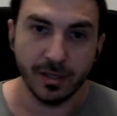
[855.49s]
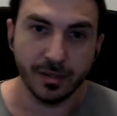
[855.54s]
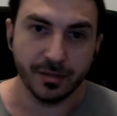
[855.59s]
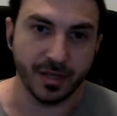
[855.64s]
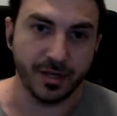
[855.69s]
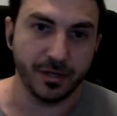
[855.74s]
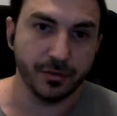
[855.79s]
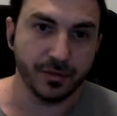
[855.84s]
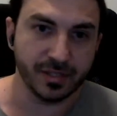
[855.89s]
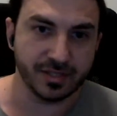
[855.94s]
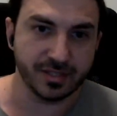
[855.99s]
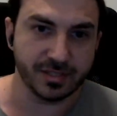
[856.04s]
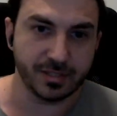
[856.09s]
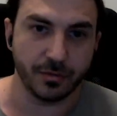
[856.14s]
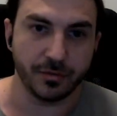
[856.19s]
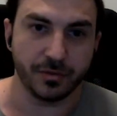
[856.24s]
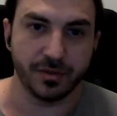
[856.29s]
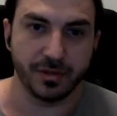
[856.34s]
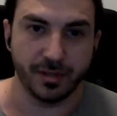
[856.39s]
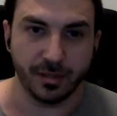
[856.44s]
Then you can
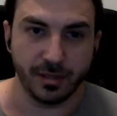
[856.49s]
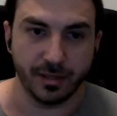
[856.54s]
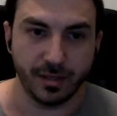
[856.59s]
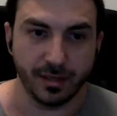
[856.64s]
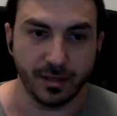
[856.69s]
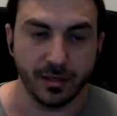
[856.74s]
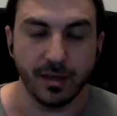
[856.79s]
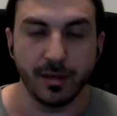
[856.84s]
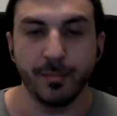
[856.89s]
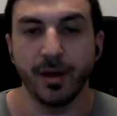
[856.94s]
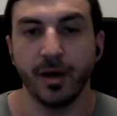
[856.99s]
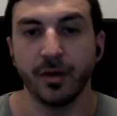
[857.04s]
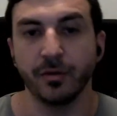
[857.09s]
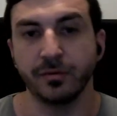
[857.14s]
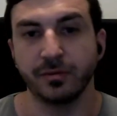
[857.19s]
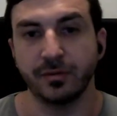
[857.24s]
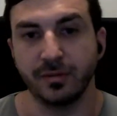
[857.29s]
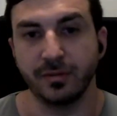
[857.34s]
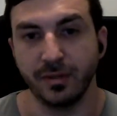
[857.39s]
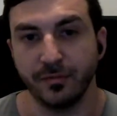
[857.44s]
start thinking
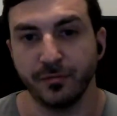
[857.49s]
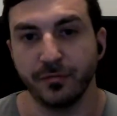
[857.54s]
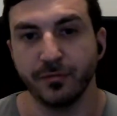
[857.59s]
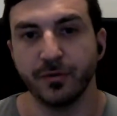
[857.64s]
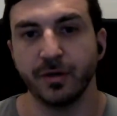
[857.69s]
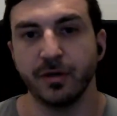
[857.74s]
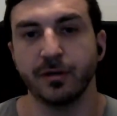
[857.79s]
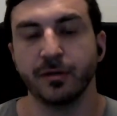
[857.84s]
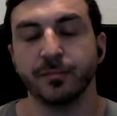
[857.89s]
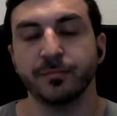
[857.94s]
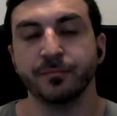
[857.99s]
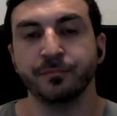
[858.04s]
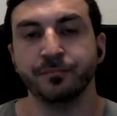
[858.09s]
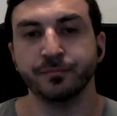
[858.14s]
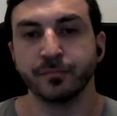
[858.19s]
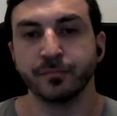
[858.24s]
about different